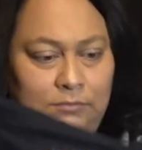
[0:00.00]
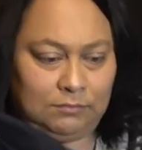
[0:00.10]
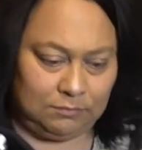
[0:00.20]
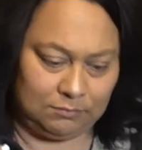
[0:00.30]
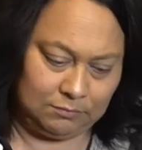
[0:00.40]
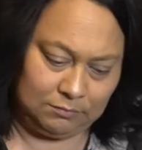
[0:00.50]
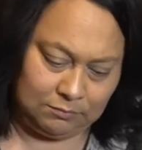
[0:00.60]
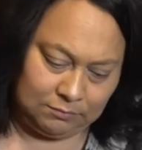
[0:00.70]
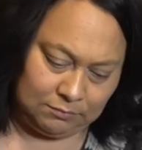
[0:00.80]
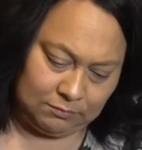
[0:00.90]
The
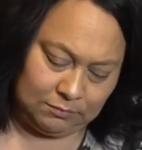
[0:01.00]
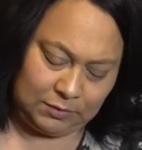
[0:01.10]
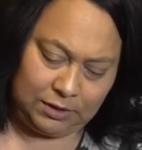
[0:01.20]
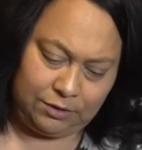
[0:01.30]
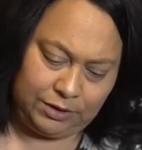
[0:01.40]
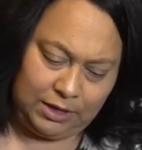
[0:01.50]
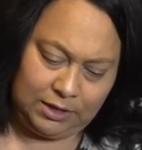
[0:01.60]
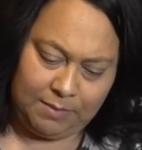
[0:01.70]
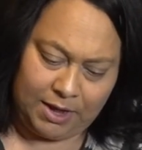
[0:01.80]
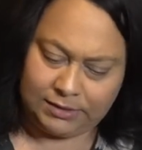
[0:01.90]
little thing in
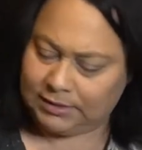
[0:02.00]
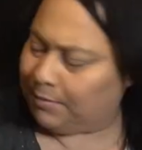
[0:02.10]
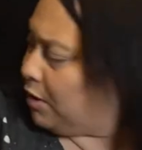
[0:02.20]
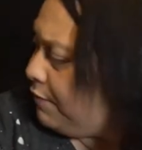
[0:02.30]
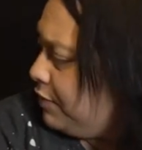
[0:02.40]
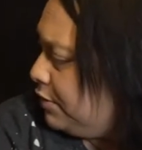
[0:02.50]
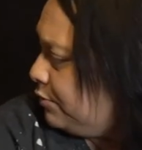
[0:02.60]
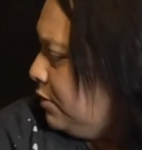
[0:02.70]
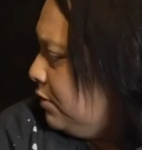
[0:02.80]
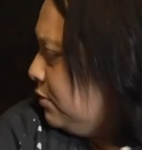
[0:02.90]
the back is coming off this
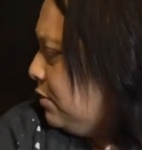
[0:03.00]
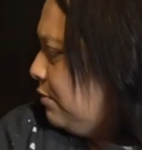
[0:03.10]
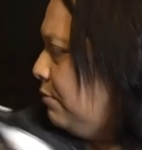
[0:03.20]
one, so.